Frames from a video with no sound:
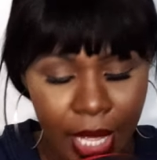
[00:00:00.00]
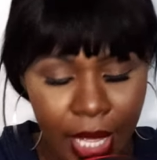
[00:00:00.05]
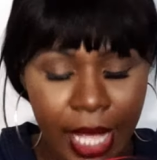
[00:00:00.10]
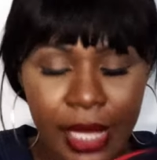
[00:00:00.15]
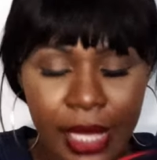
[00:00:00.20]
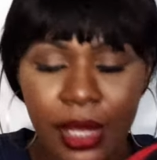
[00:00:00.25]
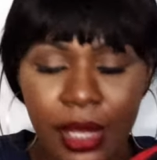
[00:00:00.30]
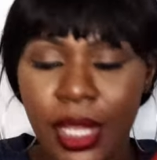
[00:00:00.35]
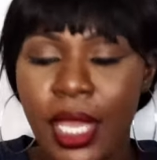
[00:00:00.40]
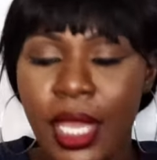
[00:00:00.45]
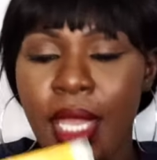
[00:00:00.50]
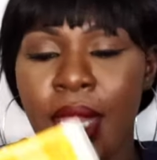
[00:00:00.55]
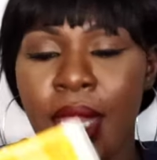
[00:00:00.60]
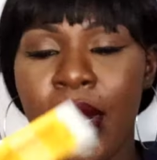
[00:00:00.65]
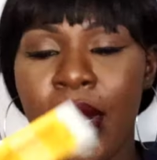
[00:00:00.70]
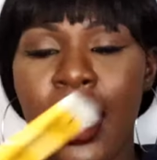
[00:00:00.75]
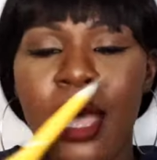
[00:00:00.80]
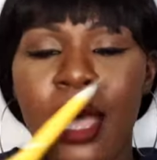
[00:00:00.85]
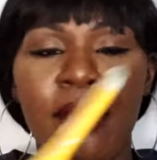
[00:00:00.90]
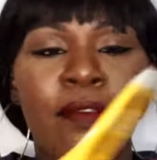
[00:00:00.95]
And then
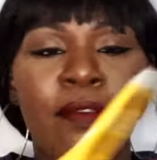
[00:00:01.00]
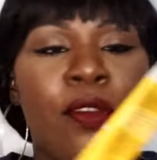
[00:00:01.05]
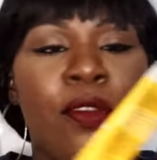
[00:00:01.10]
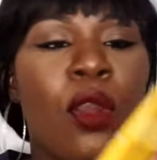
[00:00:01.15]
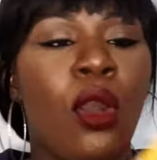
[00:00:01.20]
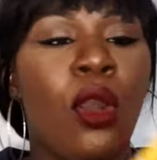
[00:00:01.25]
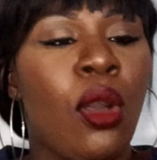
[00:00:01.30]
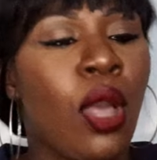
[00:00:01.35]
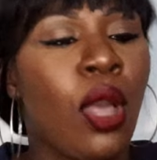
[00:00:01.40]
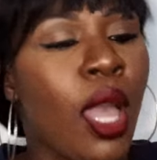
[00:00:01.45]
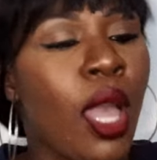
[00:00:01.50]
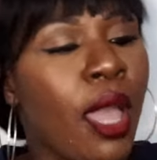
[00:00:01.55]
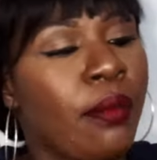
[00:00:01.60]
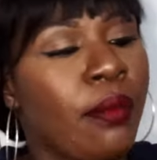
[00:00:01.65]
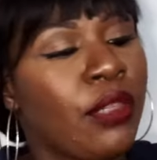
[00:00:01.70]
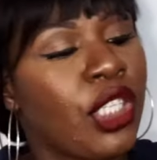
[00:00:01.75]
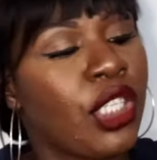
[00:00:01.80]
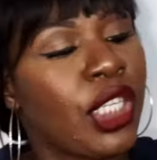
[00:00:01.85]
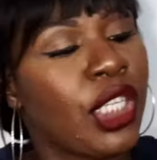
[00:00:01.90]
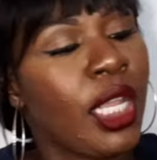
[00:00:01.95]
I've
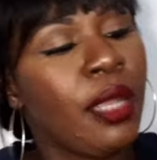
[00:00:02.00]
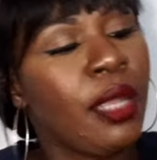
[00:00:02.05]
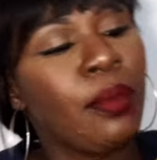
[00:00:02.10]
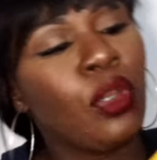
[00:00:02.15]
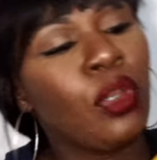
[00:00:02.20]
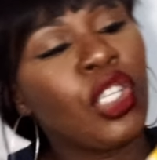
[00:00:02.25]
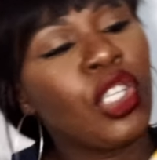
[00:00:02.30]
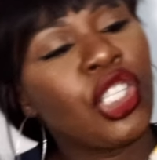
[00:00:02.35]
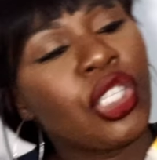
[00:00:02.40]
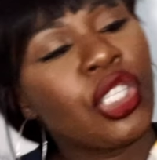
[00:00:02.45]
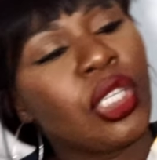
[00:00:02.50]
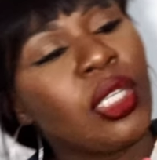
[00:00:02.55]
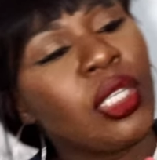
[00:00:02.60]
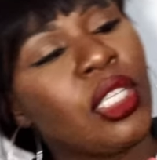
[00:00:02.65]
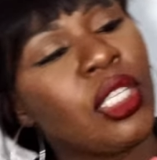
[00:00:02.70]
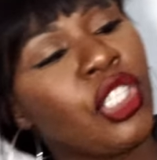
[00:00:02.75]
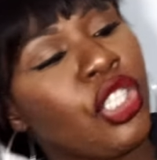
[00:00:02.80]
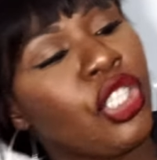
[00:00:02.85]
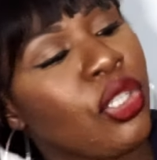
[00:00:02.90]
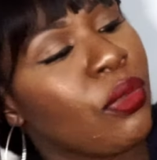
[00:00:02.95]
got shea
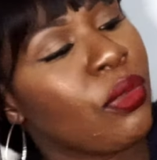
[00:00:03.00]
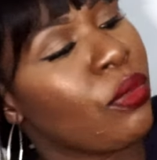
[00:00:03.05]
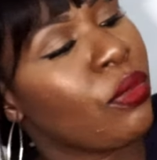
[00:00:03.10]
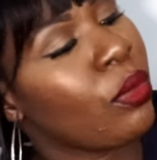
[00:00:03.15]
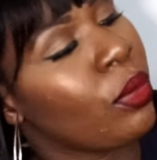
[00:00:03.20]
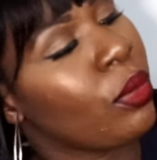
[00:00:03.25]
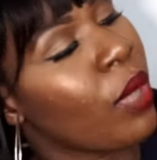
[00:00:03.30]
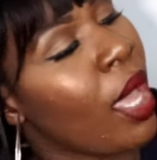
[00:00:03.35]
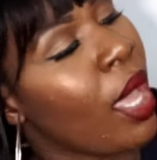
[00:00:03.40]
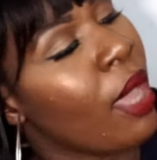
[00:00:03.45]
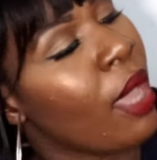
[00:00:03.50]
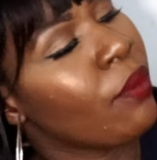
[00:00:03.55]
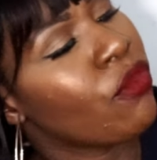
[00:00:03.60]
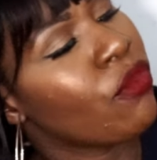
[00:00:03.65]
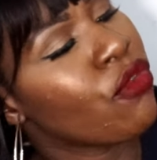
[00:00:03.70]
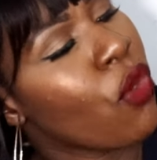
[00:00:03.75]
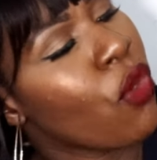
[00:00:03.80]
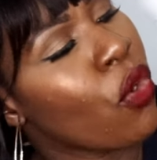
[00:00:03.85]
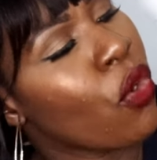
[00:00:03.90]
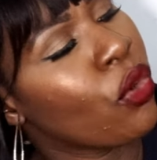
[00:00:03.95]
moistures,
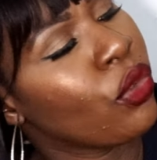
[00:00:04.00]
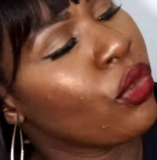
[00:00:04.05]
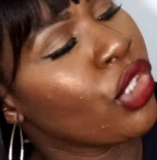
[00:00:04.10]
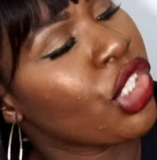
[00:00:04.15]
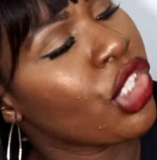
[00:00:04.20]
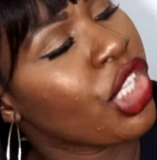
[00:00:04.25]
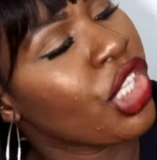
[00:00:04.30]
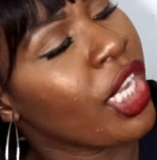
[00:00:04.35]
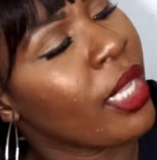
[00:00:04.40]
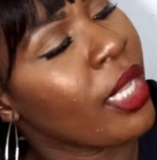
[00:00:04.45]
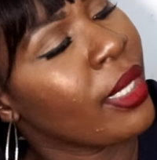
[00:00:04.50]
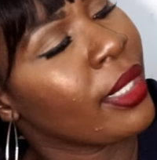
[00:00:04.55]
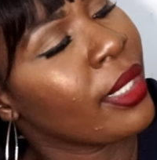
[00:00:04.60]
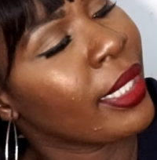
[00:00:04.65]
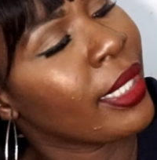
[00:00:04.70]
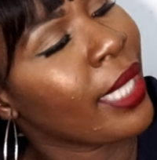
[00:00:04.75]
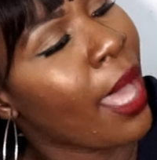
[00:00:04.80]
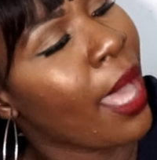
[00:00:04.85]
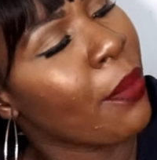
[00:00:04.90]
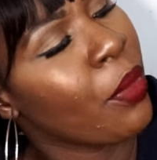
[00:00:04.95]
raw shea,
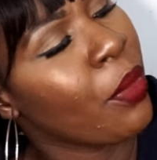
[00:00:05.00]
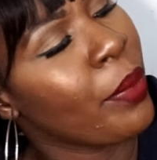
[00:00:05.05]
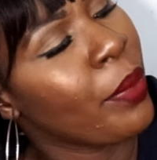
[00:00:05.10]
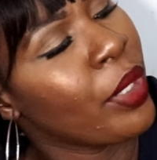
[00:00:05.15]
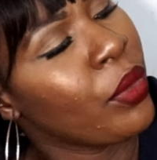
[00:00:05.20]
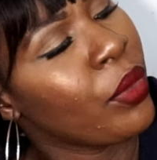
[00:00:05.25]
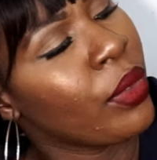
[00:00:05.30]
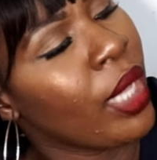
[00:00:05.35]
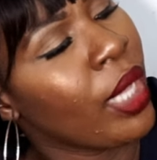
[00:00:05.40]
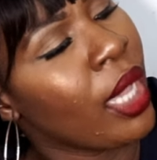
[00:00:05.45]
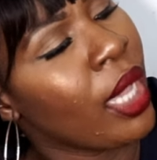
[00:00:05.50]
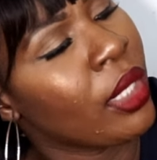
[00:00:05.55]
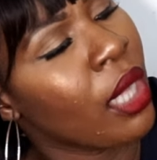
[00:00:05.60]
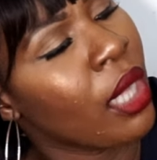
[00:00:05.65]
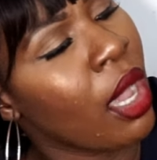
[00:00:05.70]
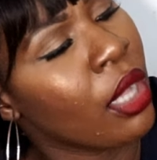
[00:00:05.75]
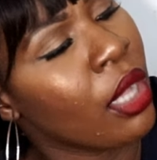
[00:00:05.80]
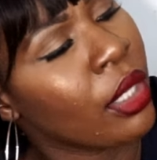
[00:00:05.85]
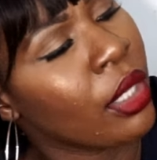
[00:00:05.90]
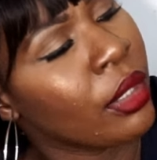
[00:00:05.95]
chamomile and
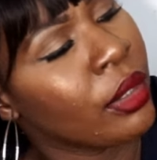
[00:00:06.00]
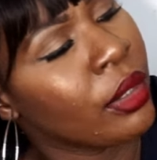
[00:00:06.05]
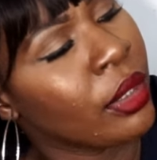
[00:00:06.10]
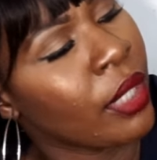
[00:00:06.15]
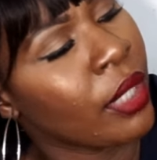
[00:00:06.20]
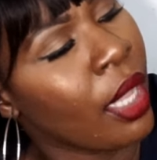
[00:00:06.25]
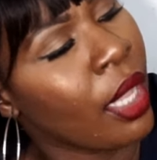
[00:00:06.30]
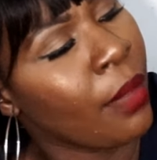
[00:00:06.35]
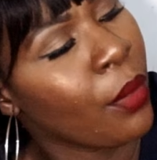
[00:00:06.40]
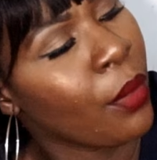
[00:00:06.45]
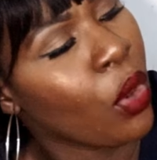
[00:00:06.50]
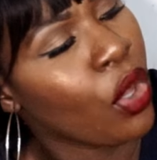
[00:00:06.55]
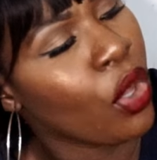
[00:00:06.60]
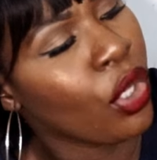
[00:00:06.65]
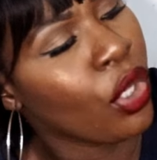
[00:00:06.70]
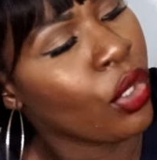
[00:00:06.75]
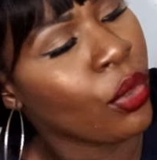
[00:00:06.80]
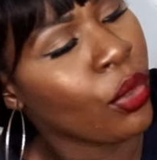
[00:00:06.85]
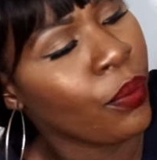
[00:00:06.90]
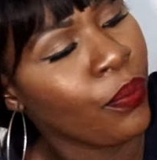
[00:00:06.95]
argan
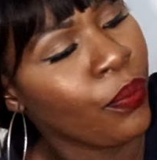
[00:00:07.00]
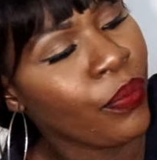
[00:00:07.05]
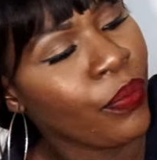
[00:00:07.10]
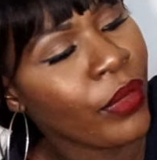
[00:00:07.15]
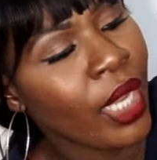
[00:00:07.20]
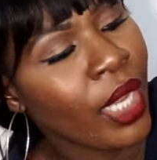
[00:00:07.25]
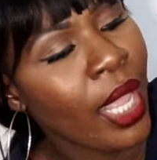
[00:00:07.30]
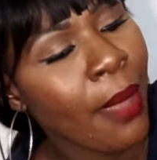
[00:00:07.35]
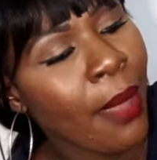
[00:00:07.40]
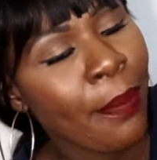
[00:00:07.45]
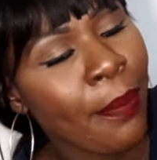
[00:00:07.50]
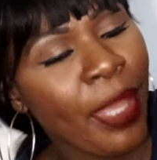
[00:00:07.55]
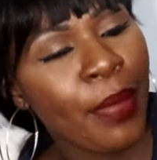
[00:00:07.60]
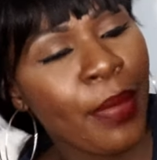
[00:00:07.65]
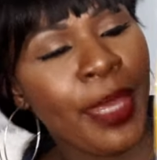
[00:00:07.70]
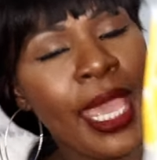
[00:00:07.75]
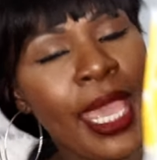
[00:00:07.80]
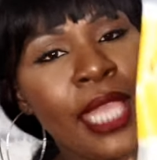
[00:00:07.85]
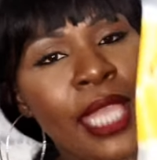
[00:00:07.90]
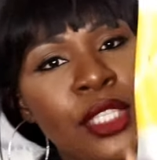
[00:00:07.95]
oil,
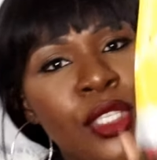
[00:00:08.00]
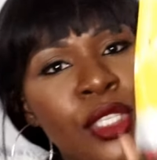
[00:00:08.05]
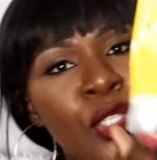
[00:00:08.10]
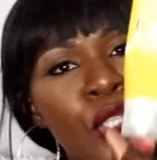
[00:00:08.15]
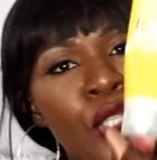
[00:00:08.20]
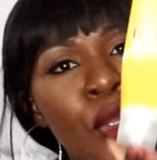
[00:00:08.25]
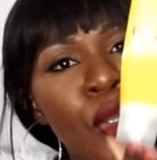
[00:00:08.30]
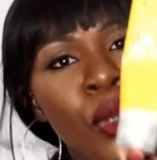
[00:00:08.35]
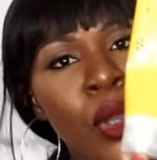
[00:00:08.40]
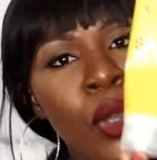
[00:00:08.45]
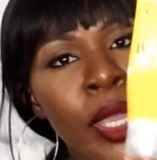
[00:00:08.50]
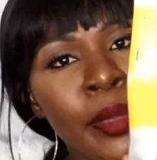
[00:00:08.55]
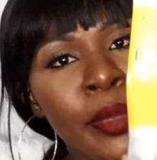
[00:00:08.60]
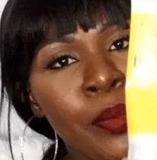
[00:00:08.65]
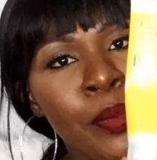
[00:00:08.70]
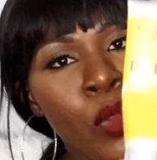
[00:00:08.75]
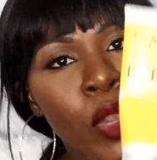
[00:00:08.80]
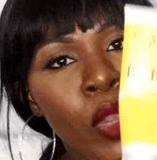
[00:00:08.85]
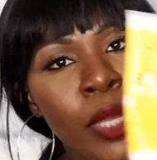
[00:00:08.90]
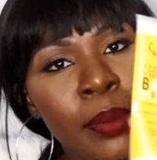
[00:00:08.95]
baby head to toe
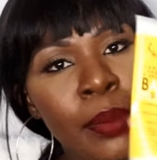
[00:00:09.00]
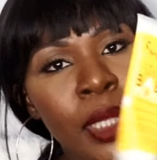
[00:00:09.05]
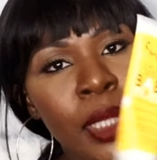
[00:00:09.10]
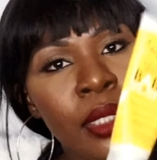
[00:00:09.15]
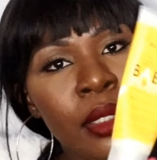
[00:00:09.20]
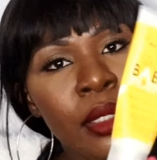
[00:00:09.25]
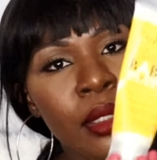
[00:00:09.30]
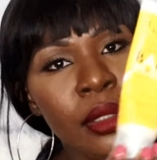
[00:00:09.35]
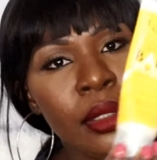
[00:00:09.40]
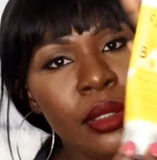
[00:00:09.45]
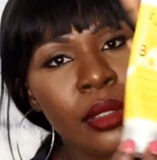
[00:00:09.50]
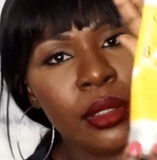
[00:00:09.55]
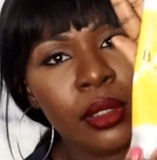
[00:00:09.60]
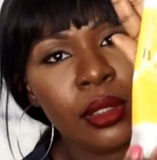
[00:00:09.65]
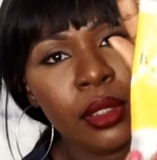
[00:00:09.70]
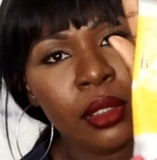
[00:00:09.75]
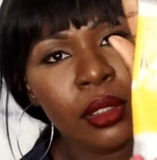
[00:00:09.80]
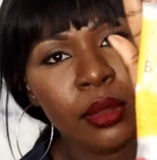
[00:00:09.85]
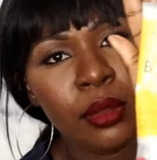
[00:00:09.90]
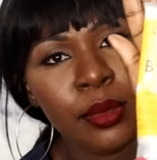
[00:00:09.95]
ointment.
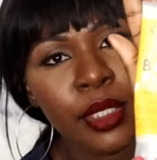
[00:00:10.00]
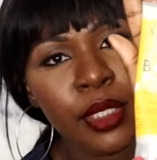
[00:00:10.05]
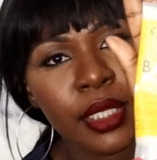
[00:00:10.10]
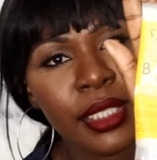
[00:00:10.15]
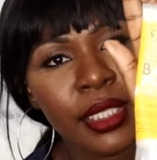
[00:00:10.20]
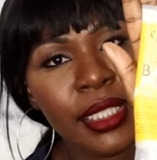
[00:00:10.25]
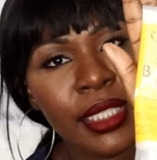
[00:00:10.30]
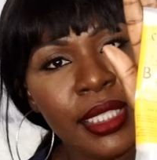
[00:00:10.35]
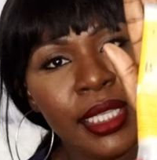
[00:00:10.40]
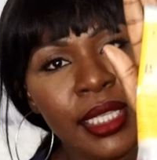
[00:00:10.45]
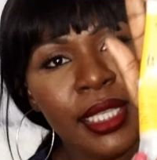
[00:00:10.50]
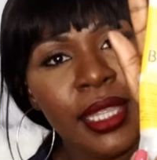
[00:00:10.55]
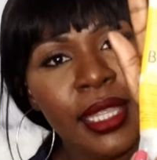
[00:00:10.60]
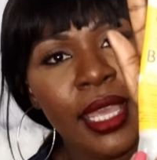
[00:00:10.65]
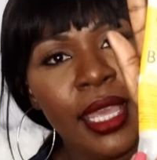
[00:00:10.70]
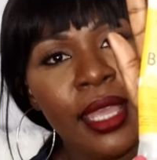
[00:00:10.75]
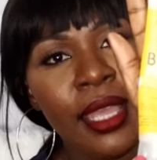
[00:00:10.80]
You can see